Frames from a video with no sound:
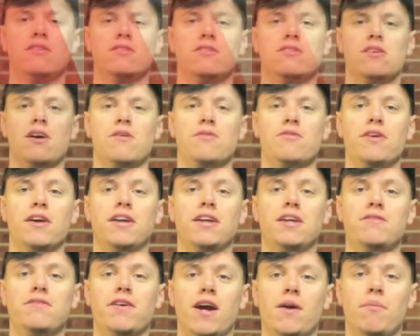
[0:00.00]
So thank
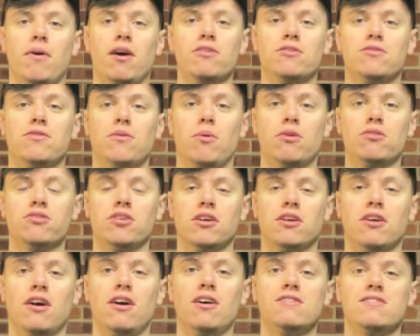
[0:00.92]
you very much for watching
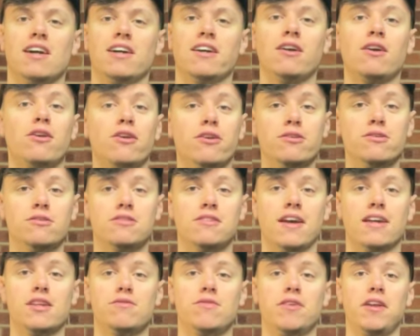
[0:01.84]
guys, that concludes
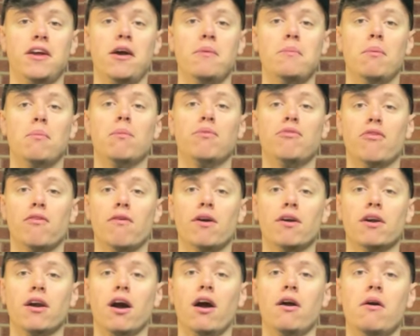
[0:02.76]
today's video, but before
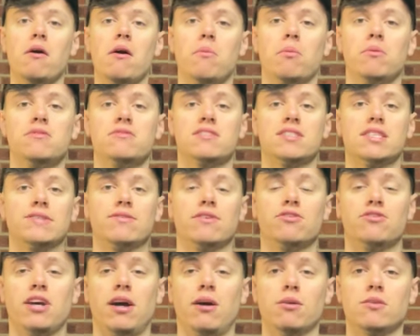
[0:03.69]
I go I wanted to give a
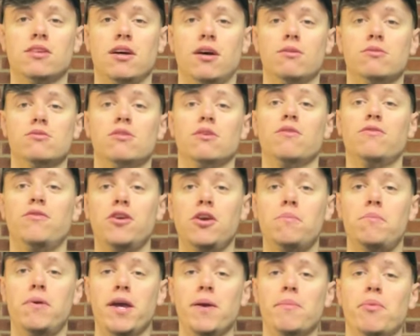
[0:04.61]
shout out to a
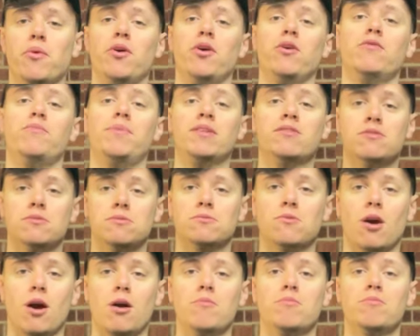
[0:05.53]
few people who've been
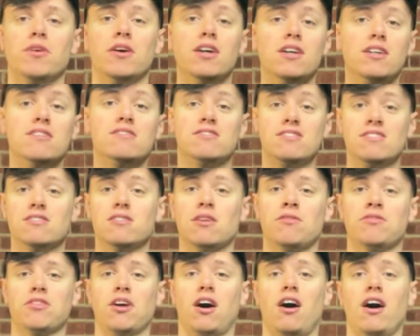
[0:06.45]
subscribed since
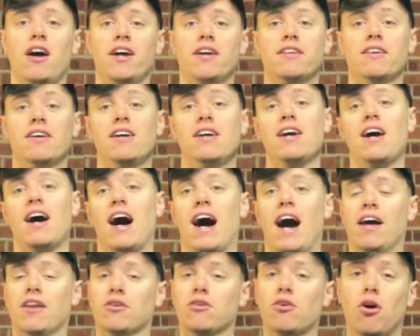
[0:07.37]
I've started
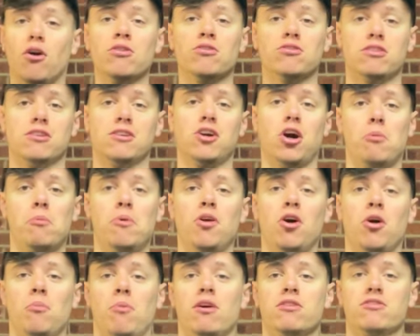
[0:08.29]
and constantly comment
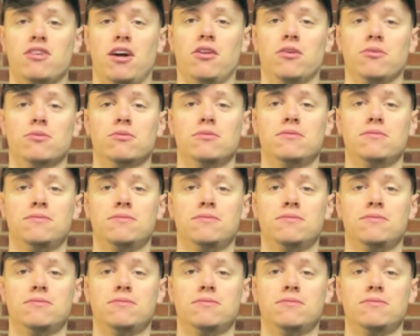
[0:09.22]
on my channel.